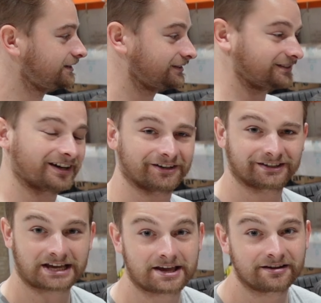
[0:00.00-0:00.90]
So
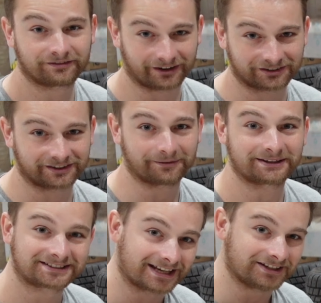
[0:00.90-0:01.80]
first up,
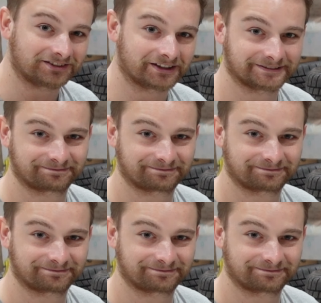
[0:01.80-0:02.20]
let's get these on.